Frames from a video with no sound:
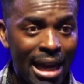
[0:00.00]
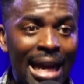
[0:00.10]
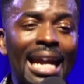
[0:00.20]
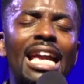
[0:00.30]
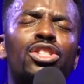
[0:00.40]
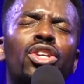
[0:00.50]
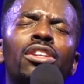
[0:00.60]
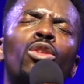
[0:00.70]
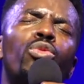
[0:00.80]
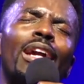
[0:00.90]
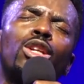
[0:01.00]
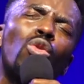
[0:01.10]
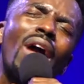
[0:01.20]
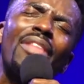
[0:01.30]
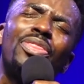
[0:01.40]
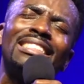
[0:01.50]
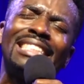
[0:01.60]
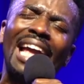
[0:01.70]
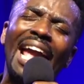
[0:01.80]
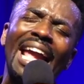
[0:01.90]
He is going to regret the
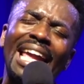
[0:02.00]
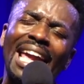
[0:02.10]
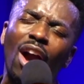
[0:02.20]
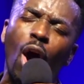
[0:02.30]
day he